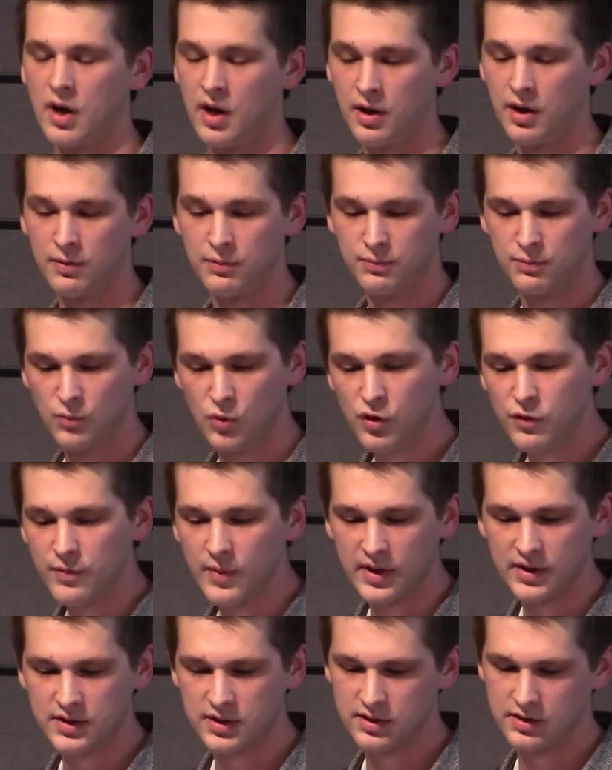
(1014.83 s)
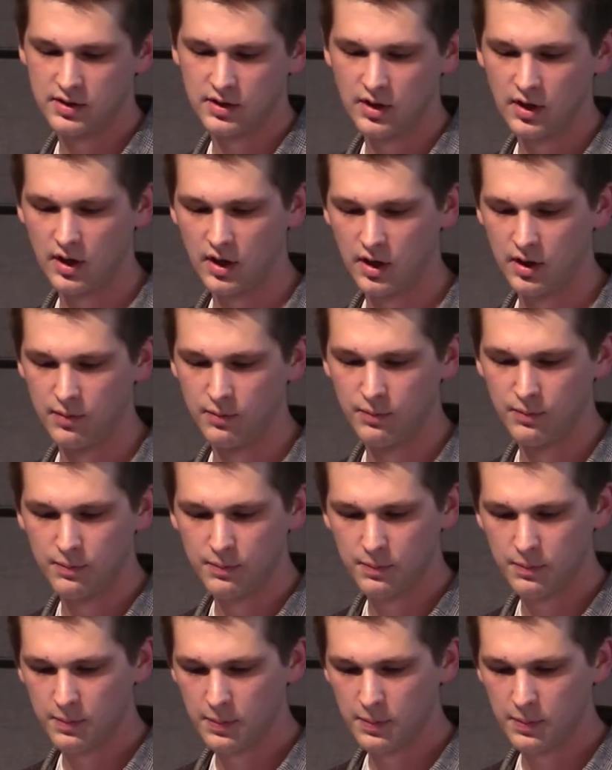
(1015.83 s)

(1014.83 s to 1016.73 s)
uh, movement, um,